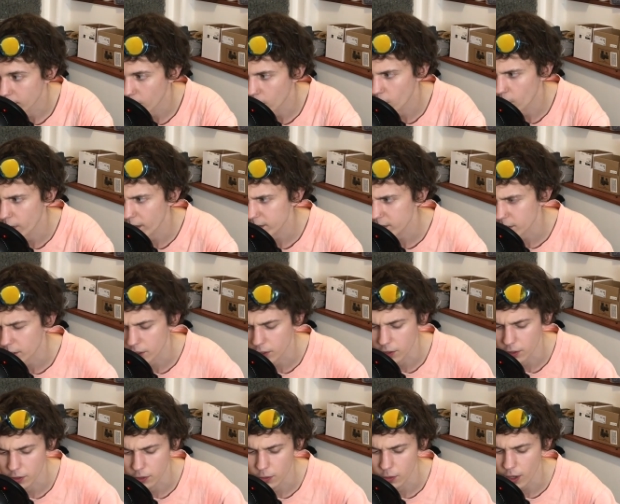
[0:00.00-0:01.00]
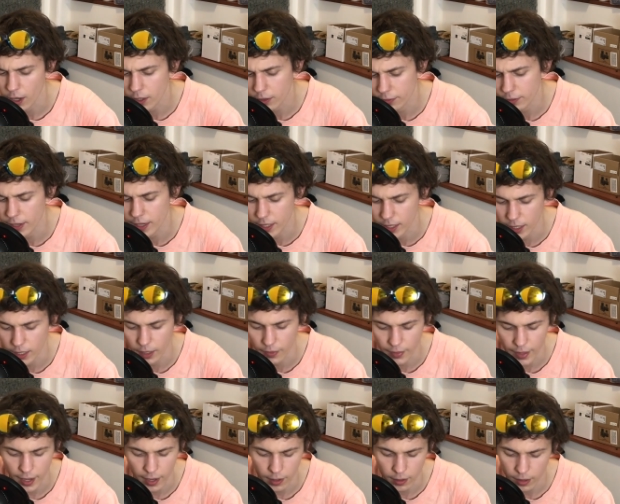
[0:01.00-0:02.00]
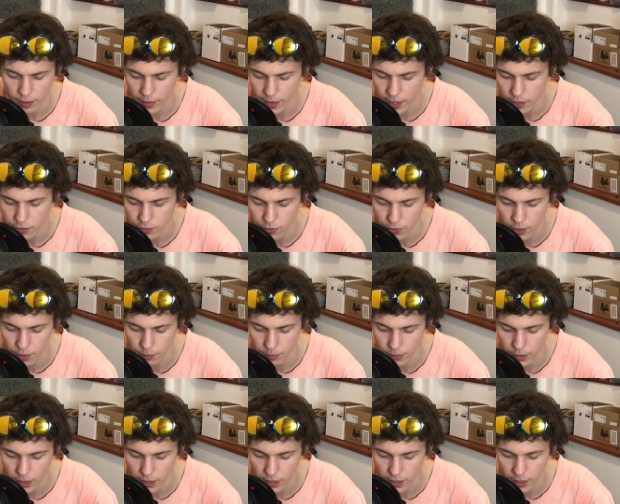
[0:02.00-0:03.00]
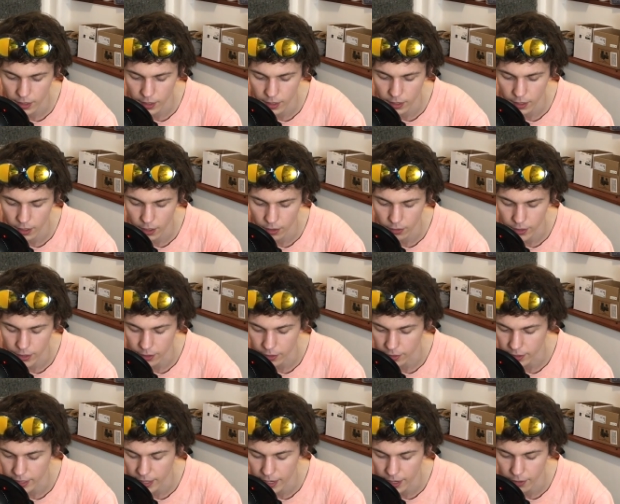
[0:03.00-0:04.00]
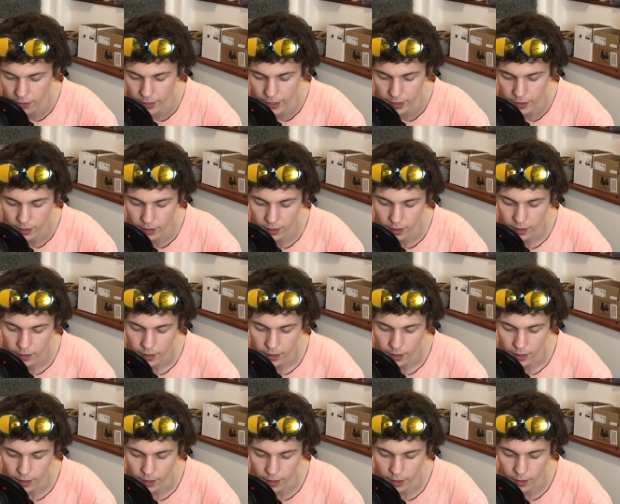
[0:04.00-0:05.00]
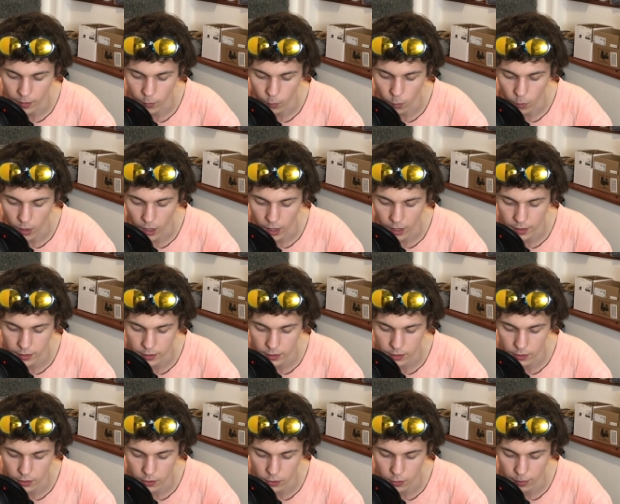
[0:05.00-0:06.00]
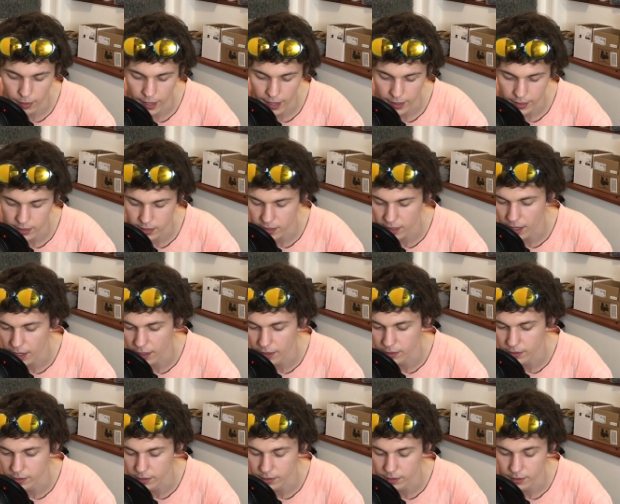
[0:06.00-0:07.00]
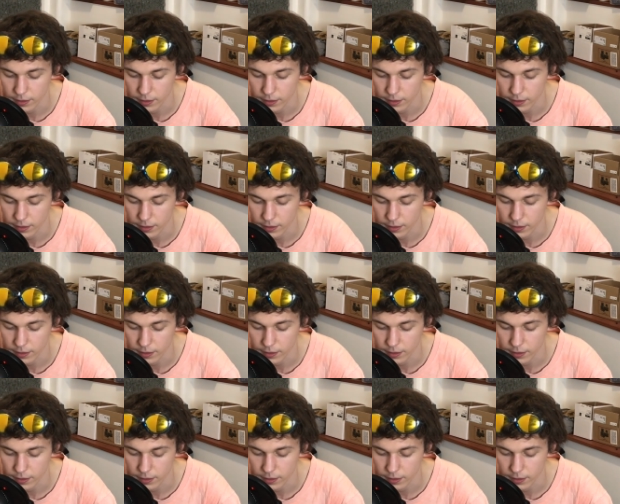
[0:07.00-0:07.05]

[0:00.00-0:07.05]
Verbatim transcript: Oh, that's a good... I'll end it on that. That's from Kari, or Carrie. Uh, want you back, Styles.